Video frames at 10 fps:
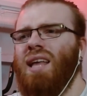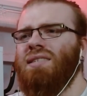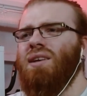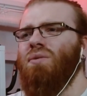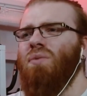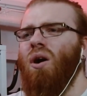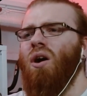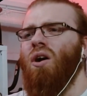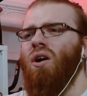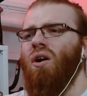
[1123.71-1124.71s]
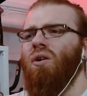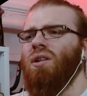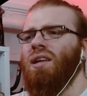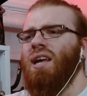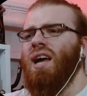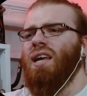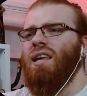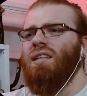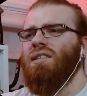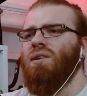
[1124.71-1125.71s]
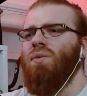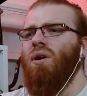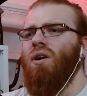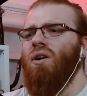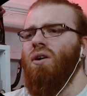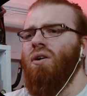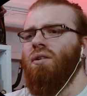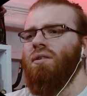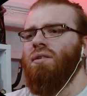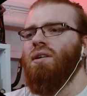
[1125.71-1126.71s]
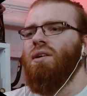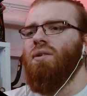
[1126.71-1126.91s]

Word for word: against the wall. Against the wall.